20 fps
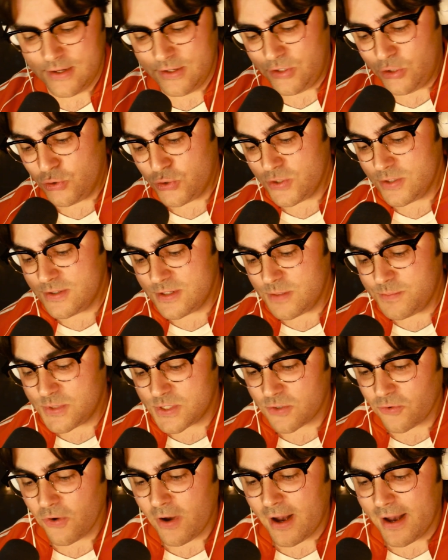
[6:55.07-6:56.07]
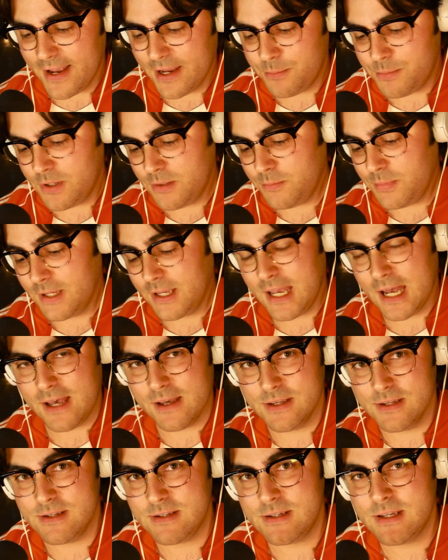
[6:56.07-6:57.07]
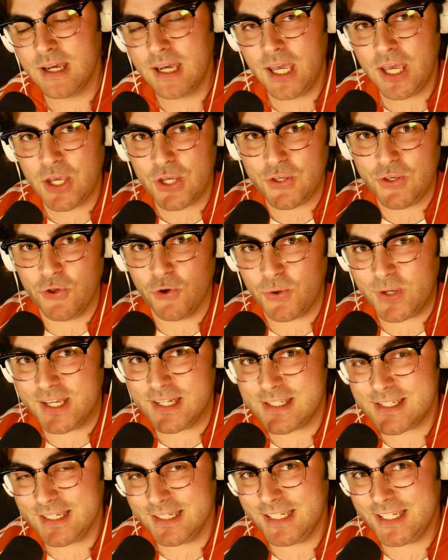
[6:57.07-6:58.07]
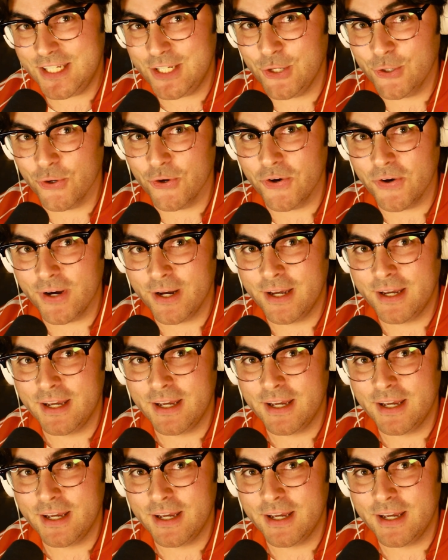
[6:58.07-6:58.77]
You should subscribe because you'll get to hear